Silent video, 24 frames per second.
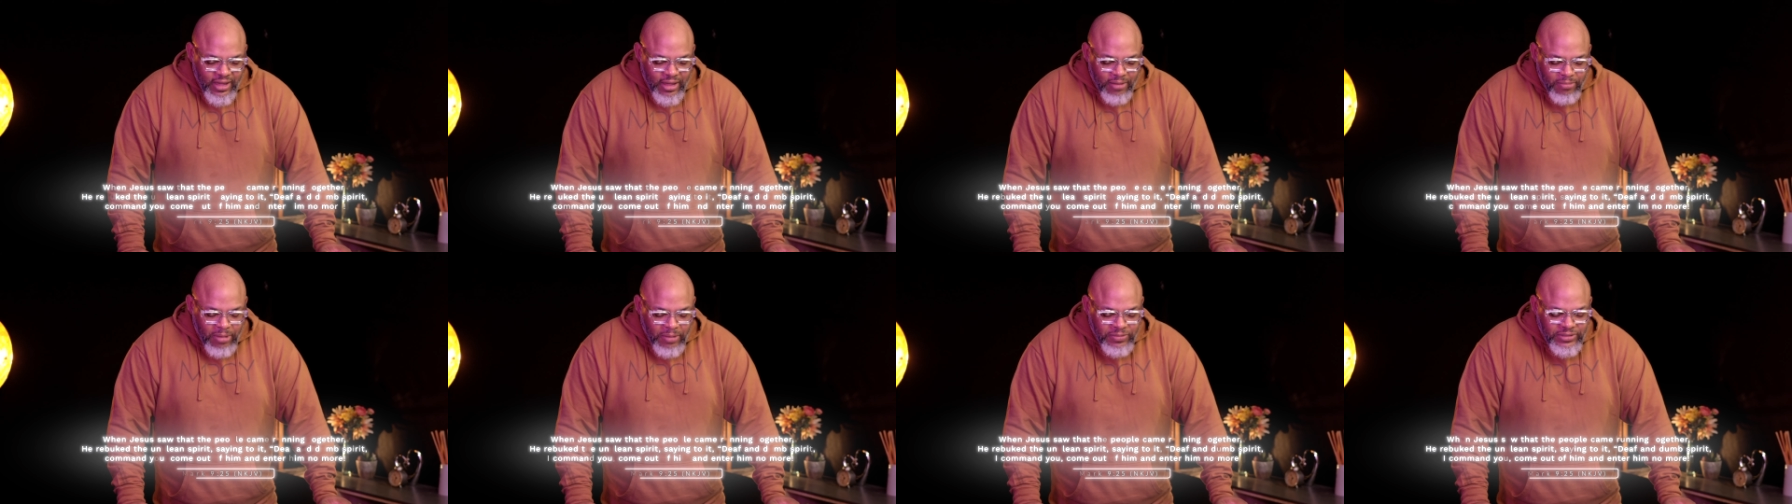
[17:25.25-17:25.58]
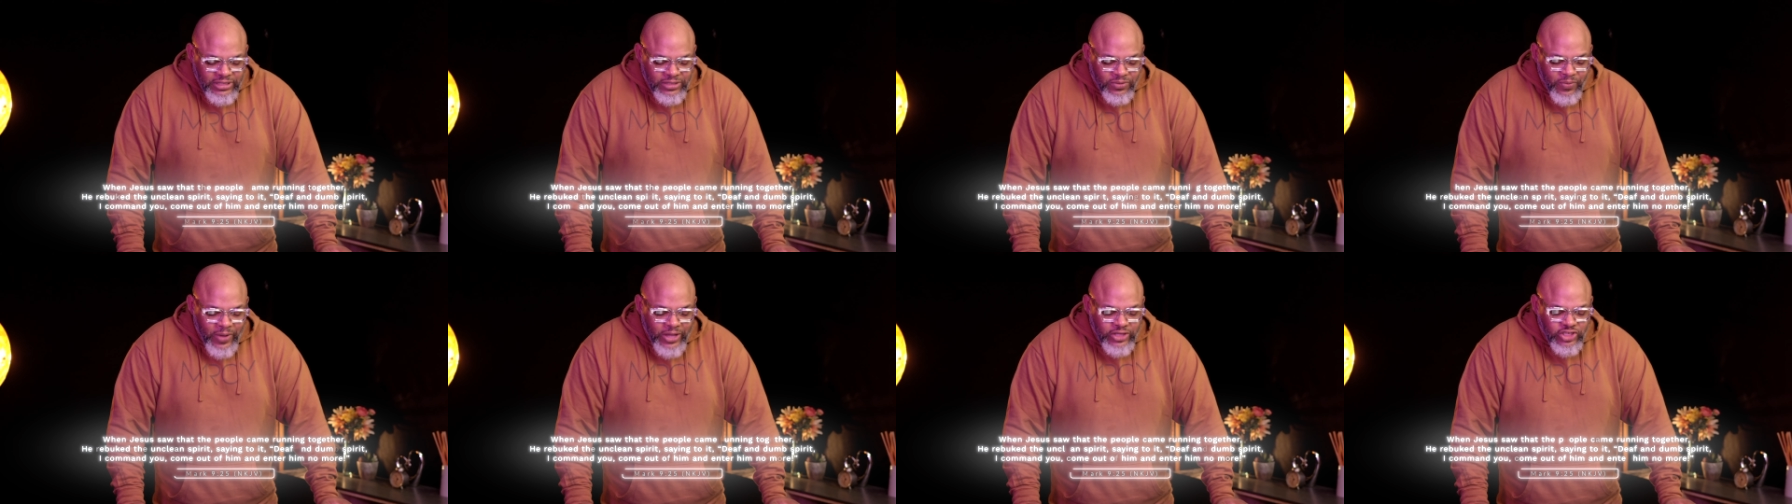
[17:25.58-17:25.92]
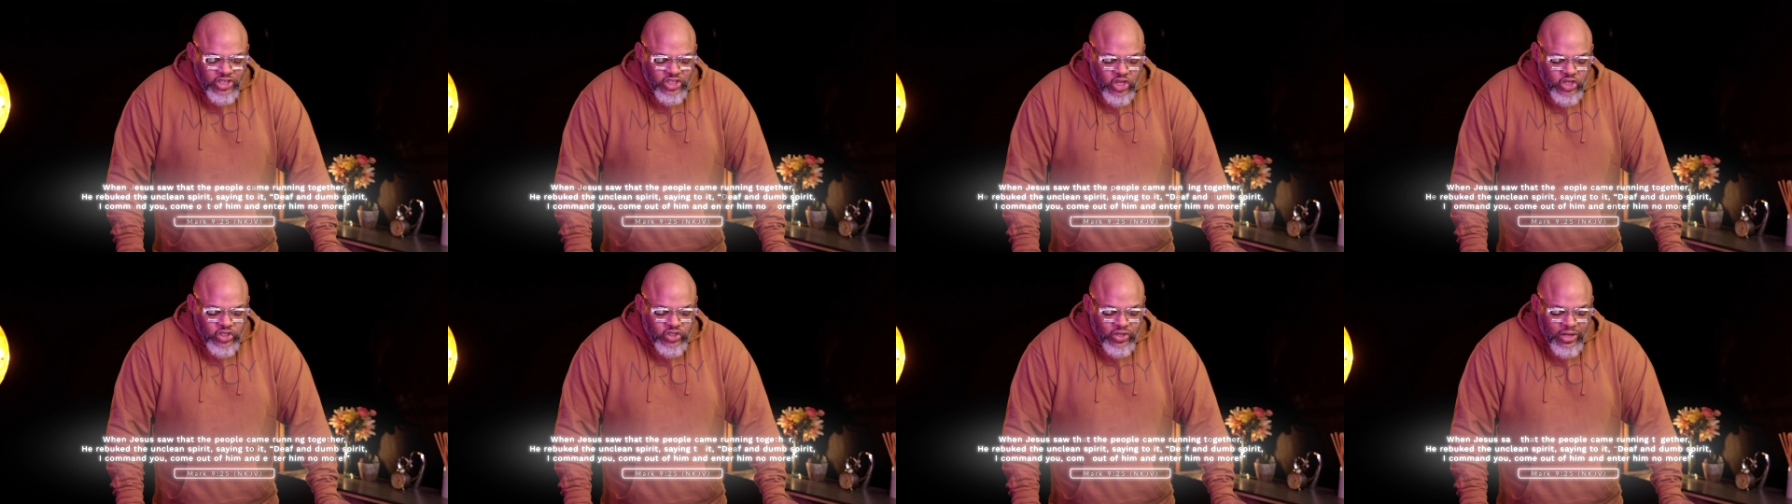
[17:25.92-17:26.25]
Bible says, when
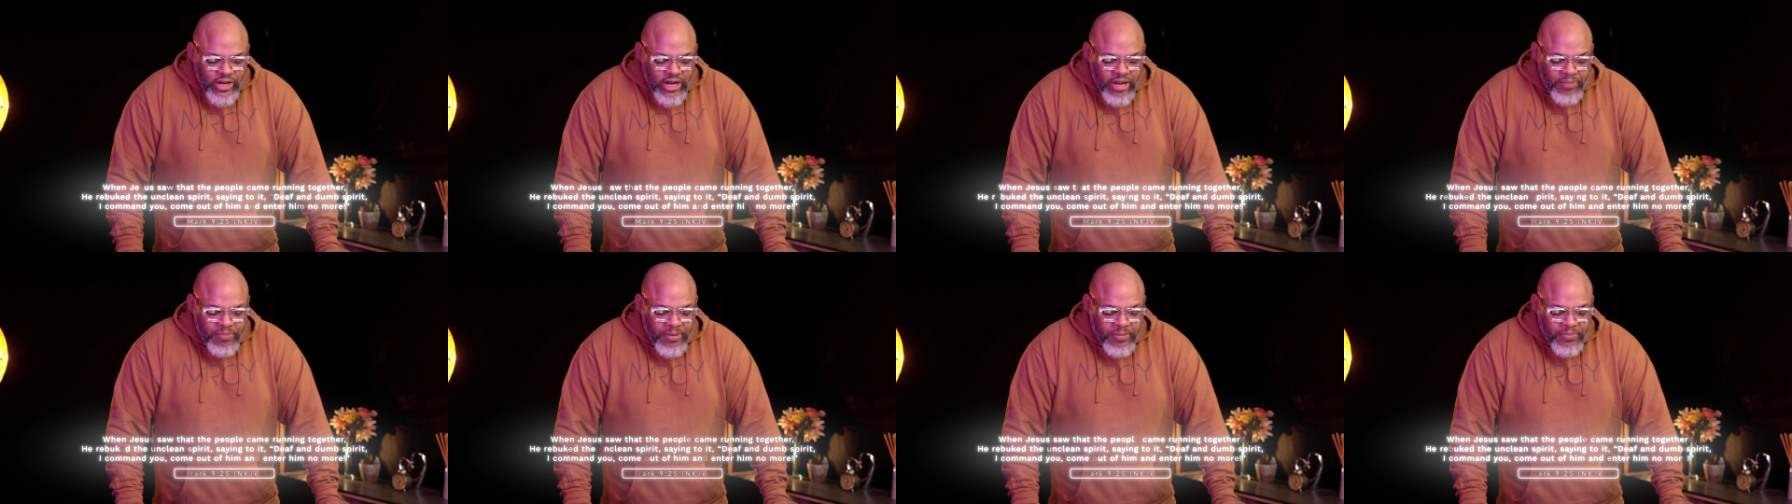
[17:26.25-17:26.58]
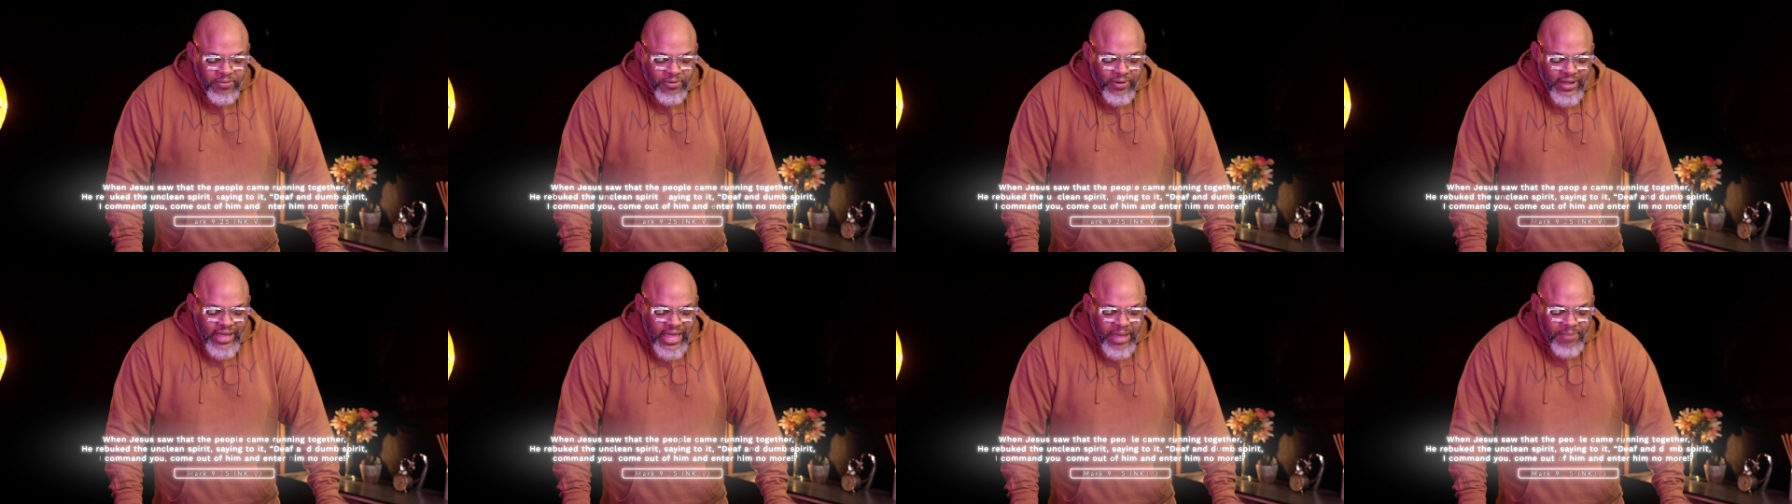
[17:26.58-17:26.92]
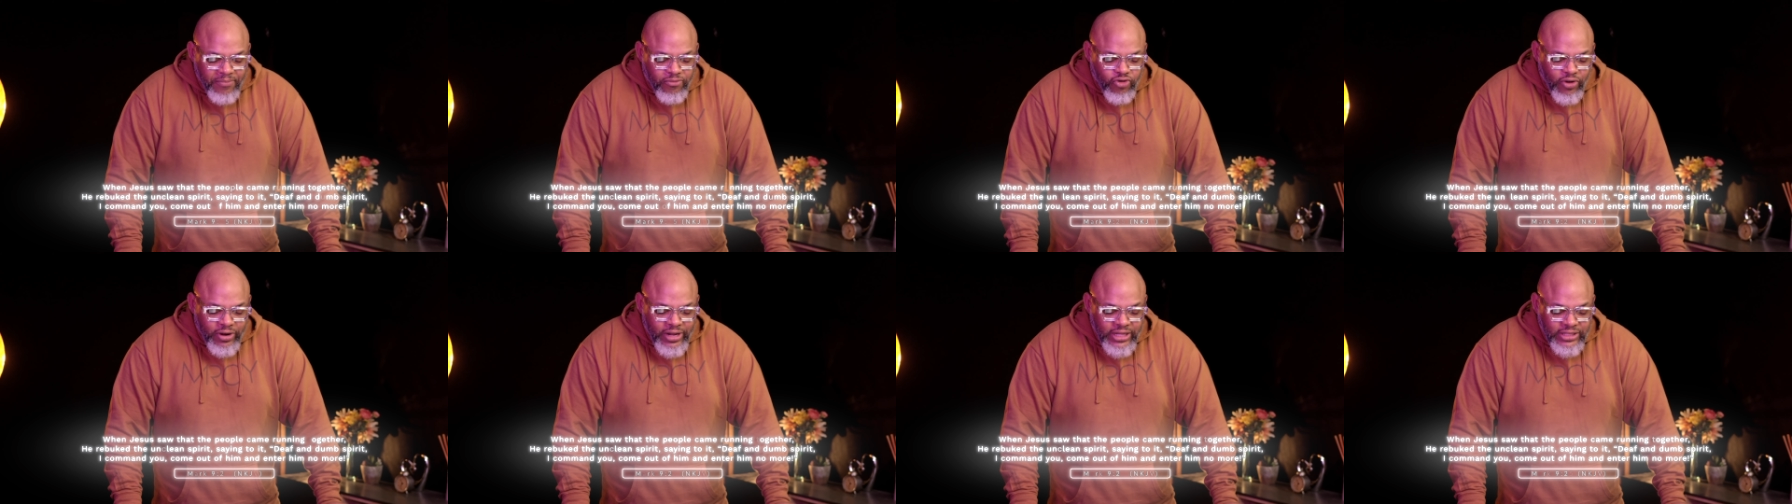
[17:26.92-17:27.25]
Jesus saw that the people came
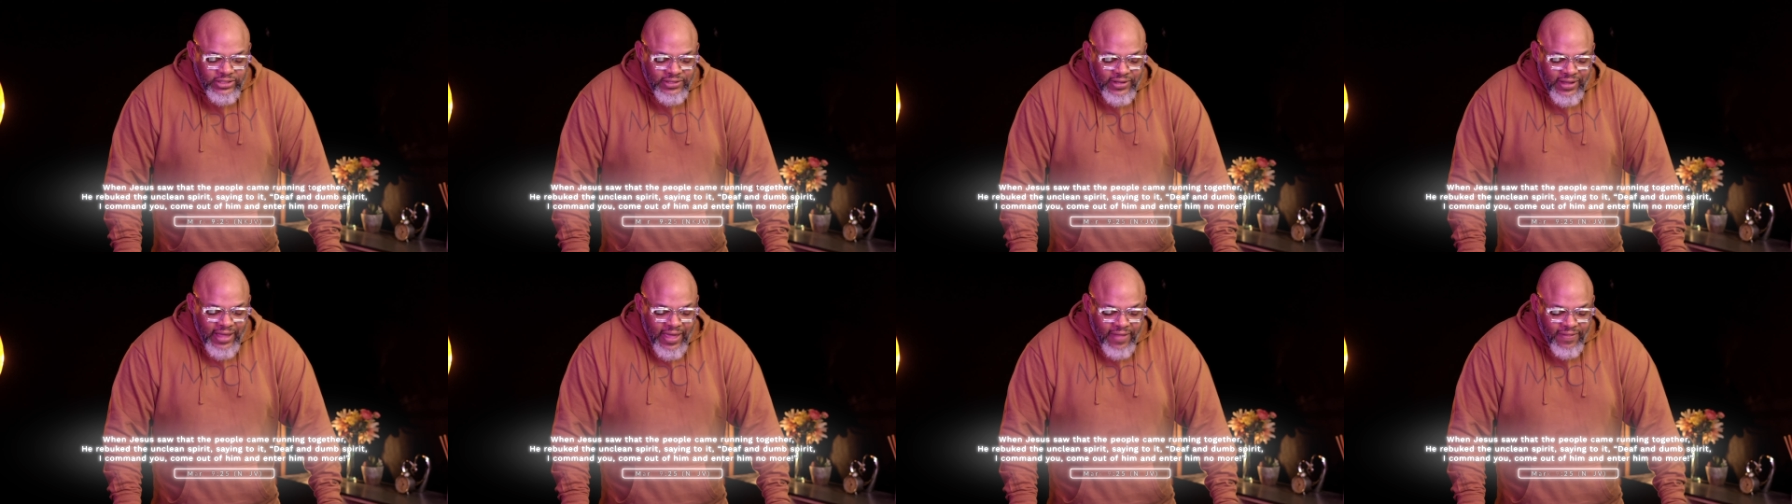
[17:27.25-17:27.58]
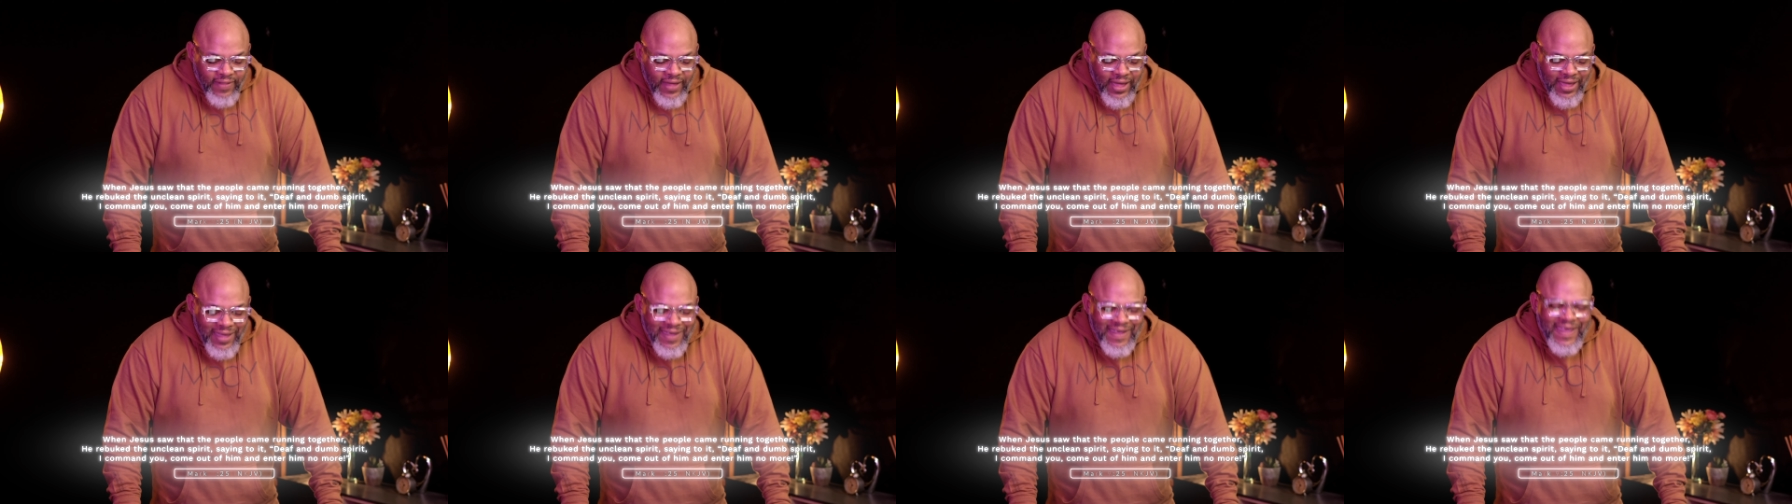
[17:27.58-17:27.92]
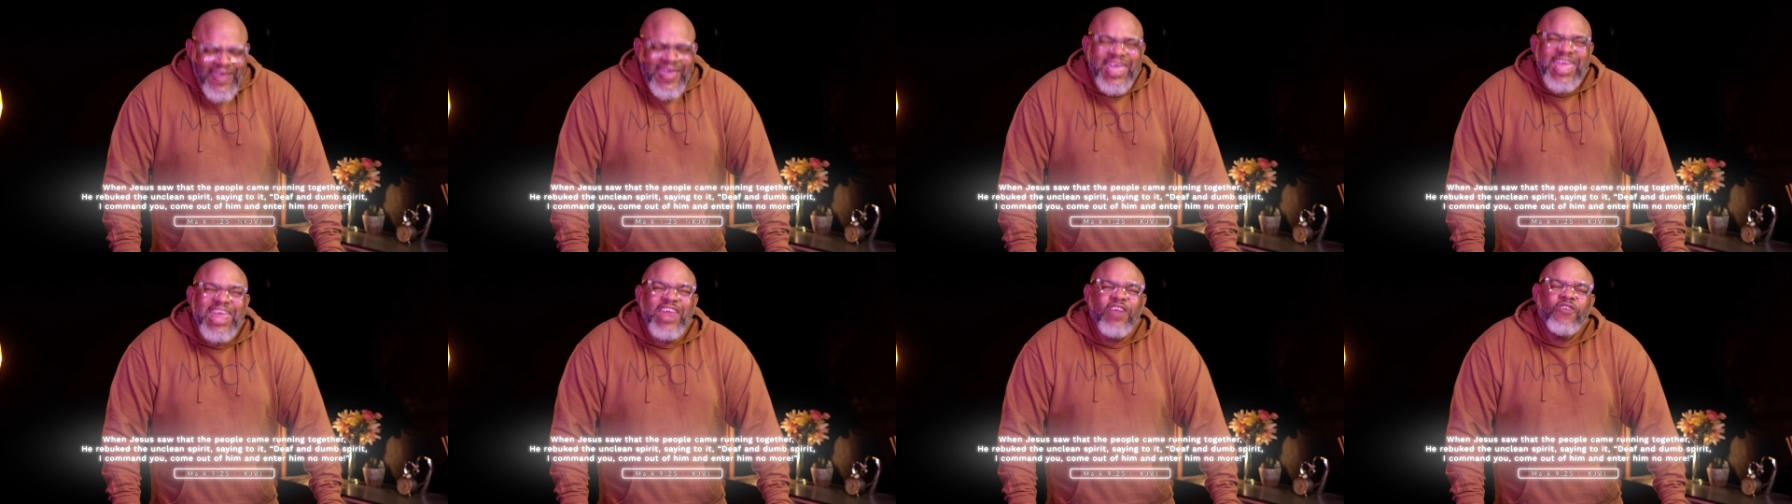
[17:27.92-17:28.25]
running together,
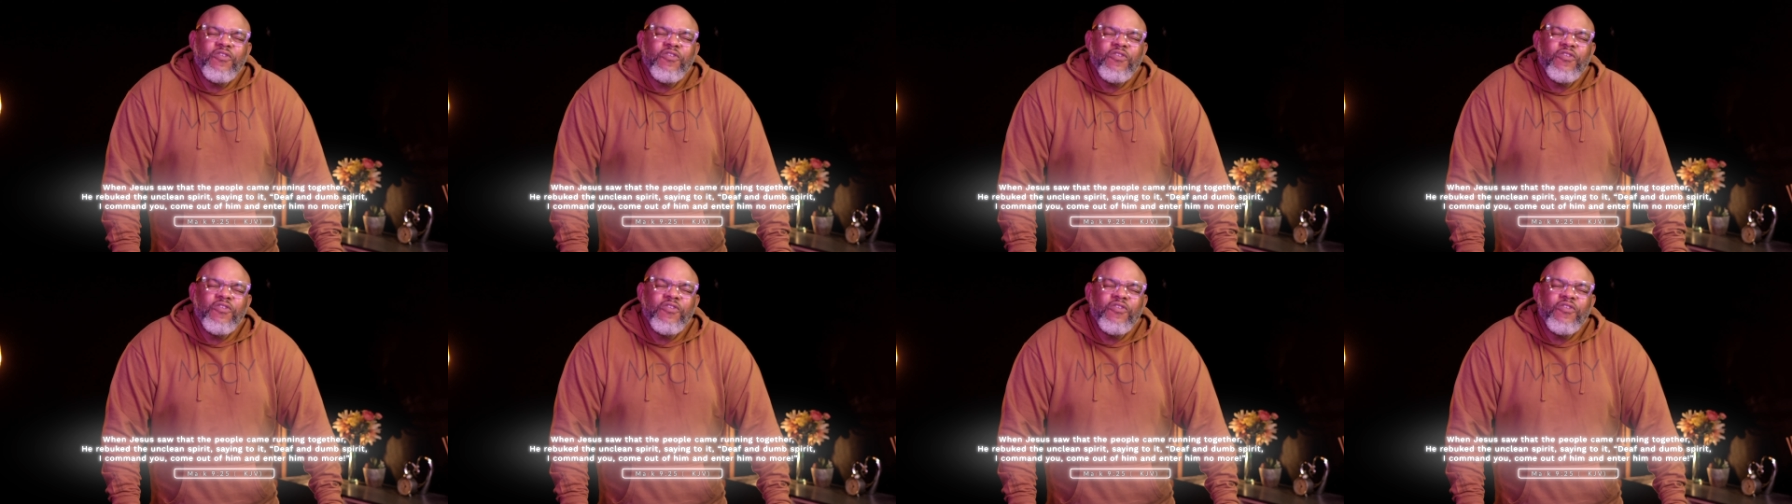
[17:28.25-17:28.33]
he